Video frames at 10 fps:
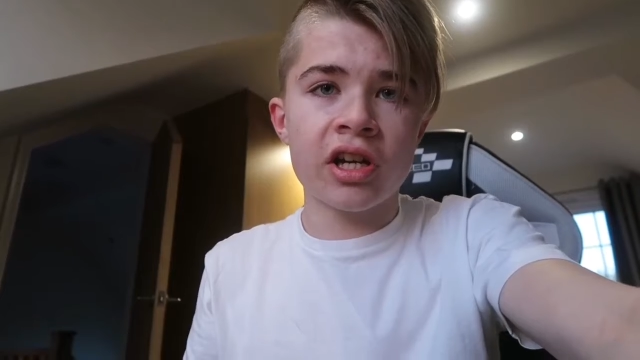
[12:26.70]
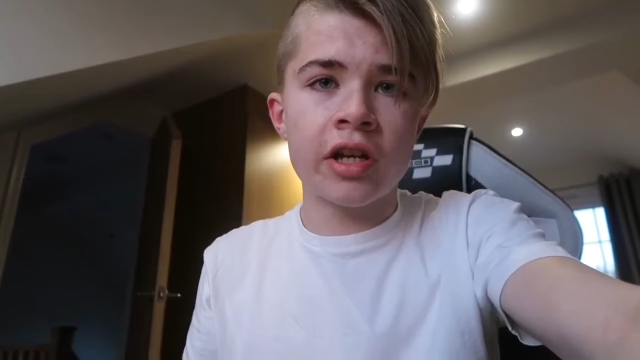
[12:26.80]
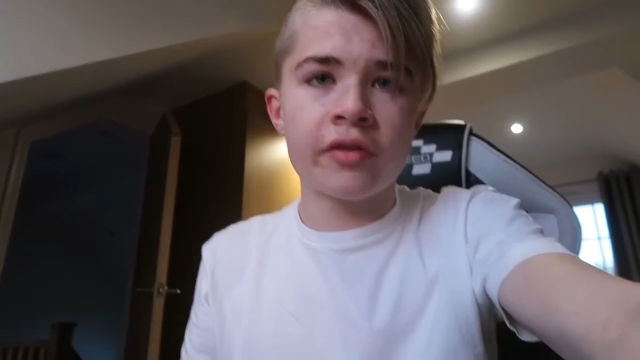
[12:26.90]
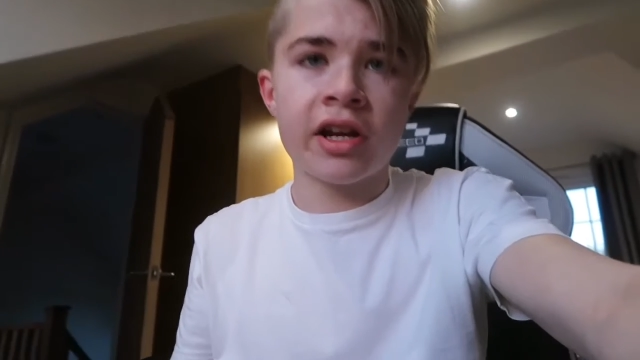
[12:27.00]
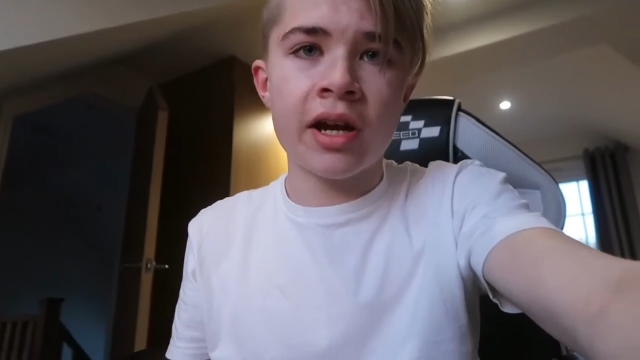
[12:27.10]
get
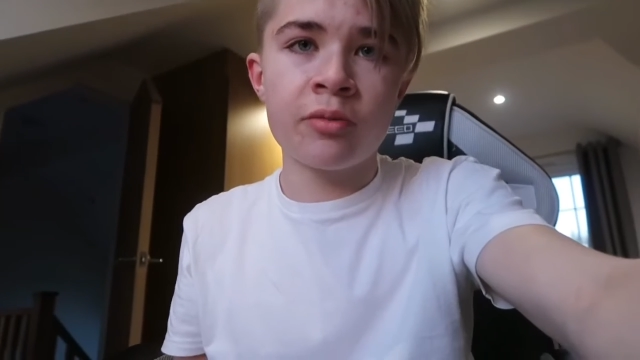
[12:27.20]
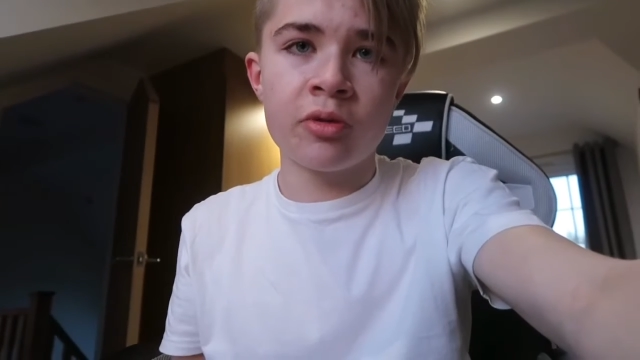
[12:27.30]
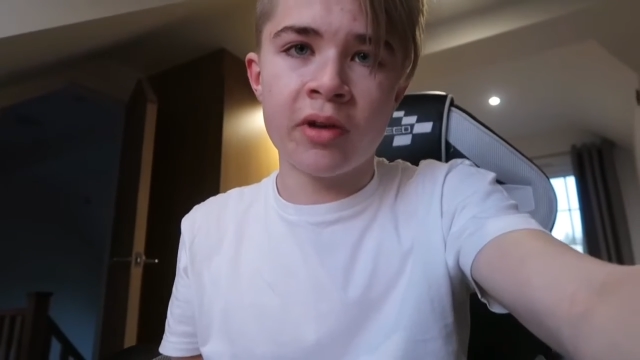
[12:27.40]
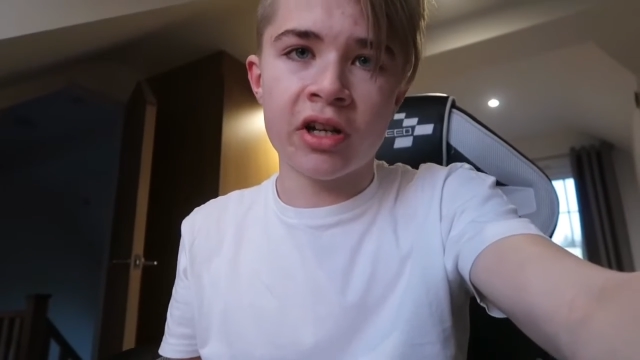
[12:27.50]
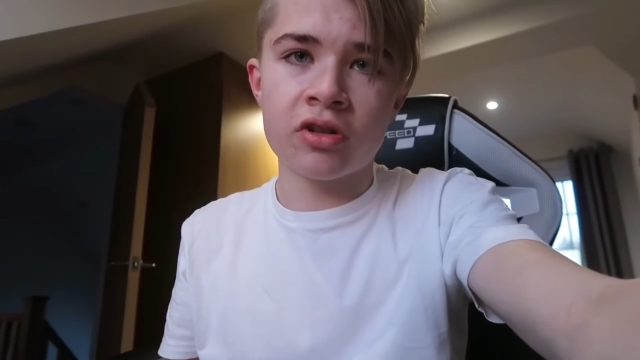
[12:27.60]
another camera
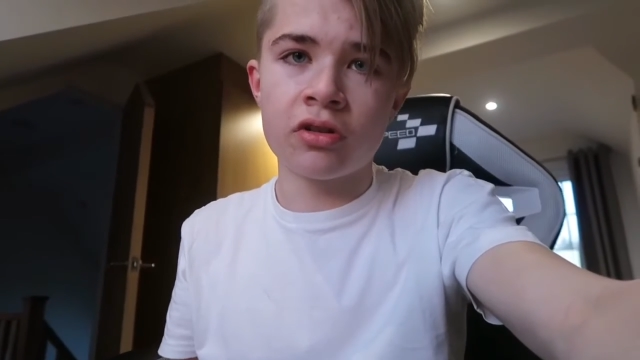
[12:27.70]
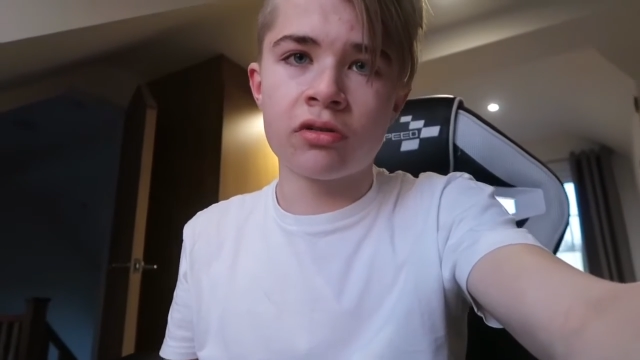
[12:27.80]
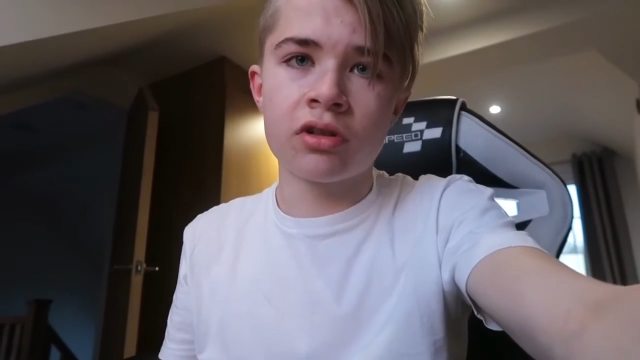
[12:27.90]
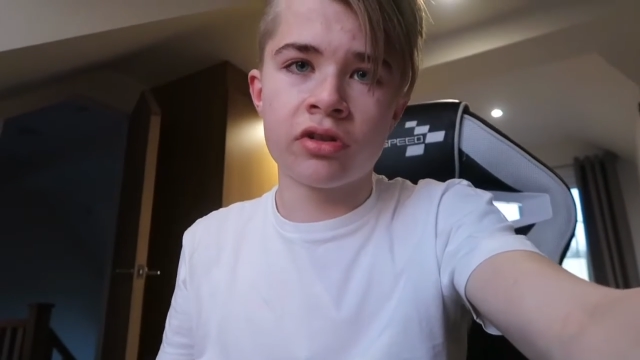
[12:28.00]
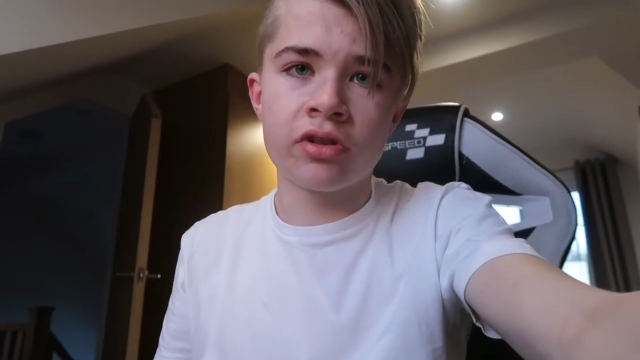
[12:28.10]
battery,
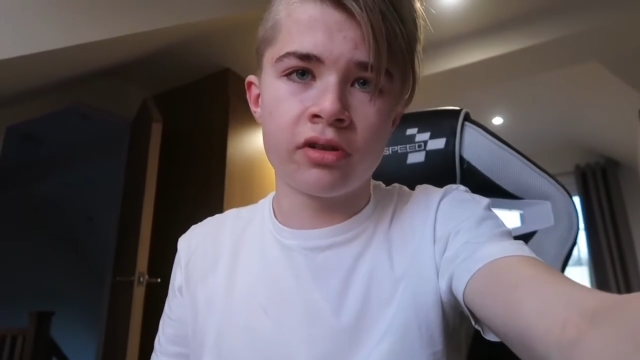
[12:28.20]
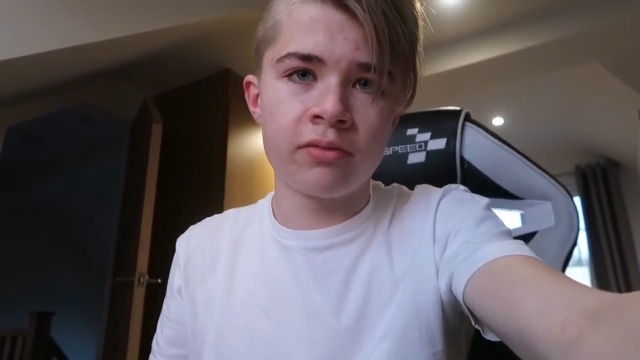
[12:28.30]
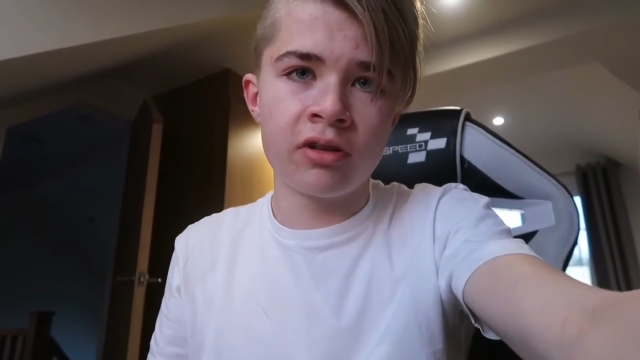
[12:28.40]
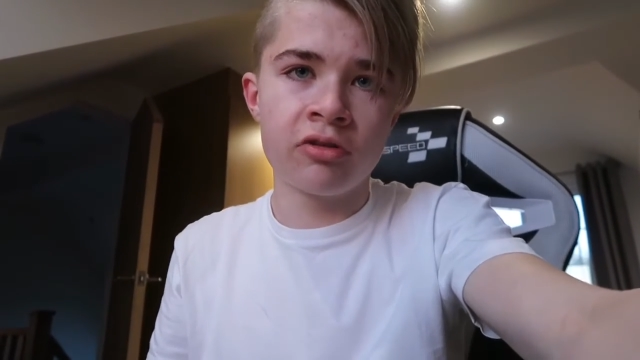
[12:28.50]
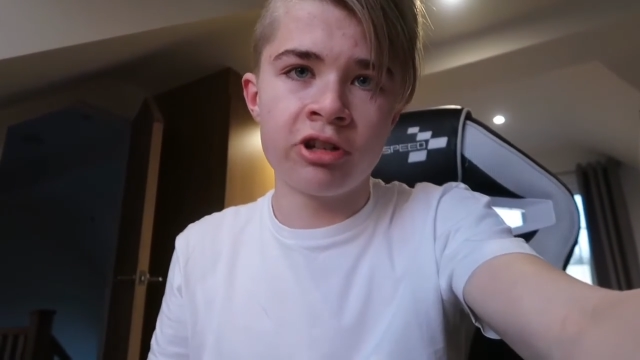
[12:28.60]
which is going to
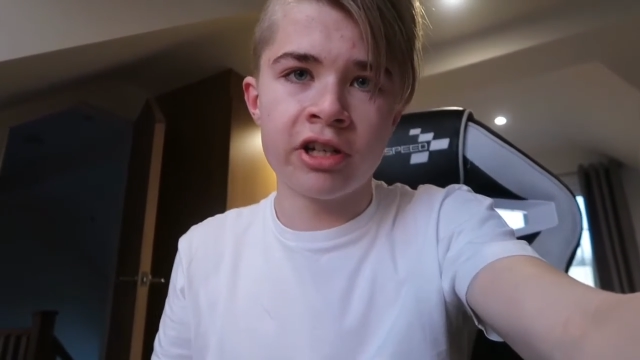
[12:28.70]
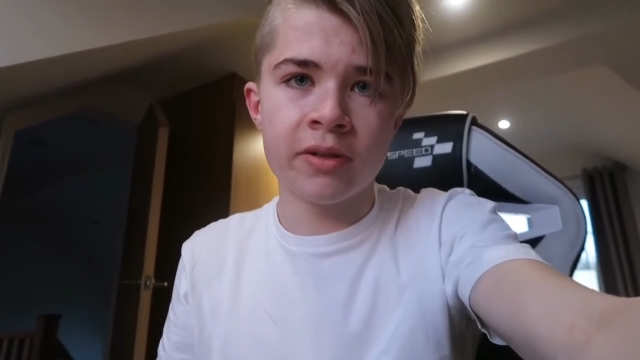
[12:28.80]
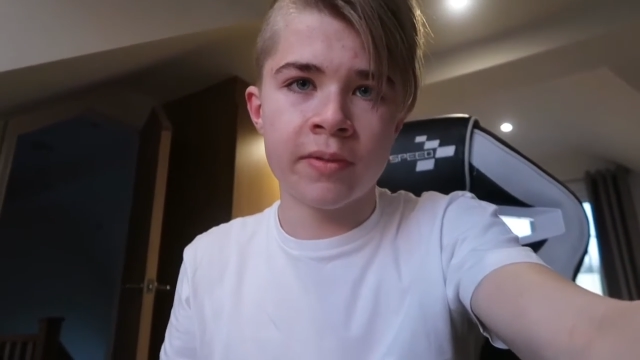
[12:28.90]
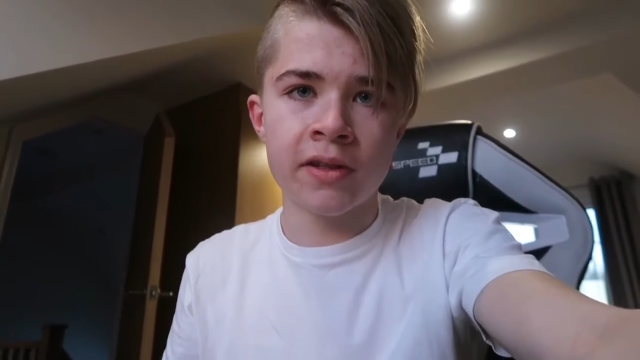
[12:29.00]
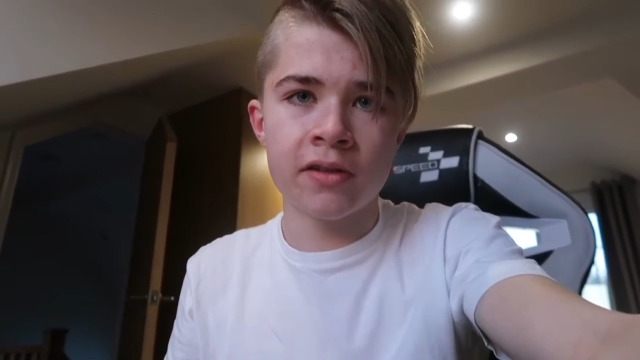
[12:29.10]
be really
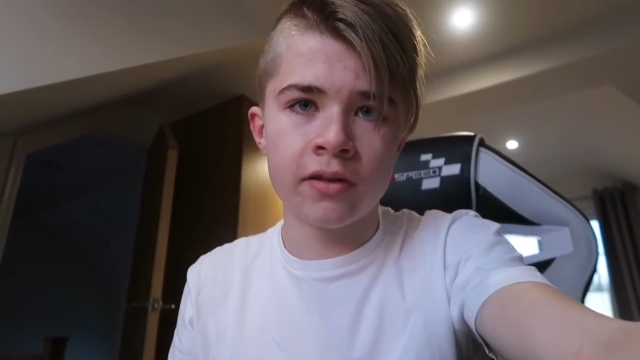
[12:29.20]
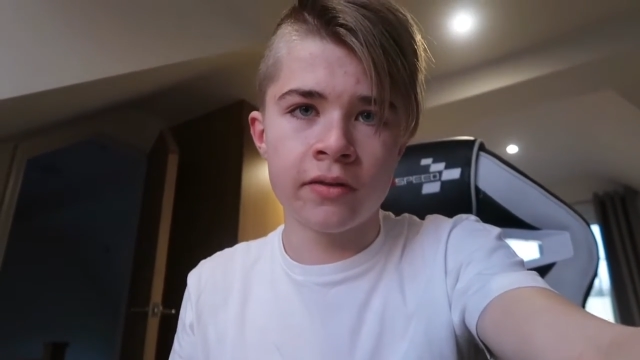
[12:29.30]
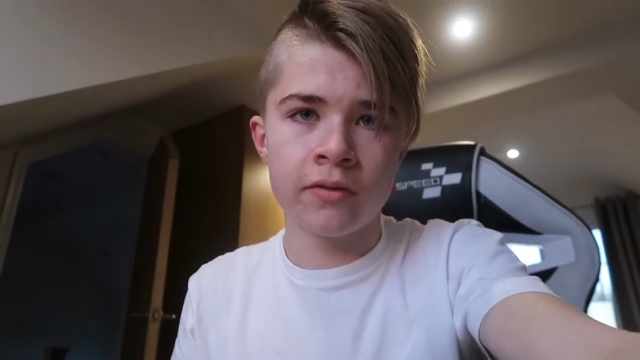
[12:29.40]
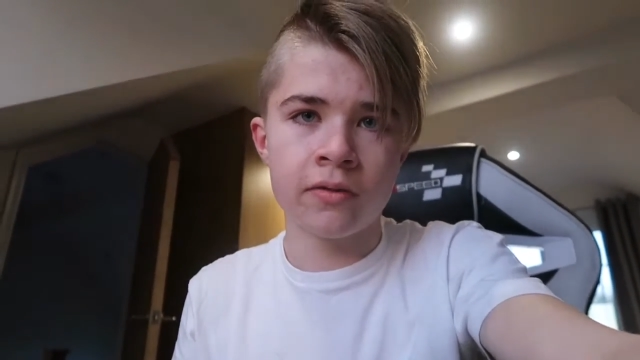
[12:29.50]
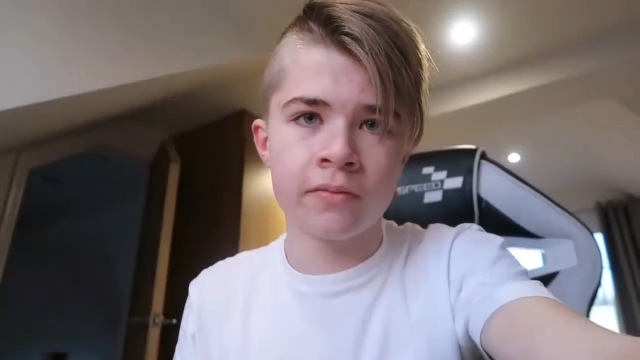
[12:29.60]
expensive.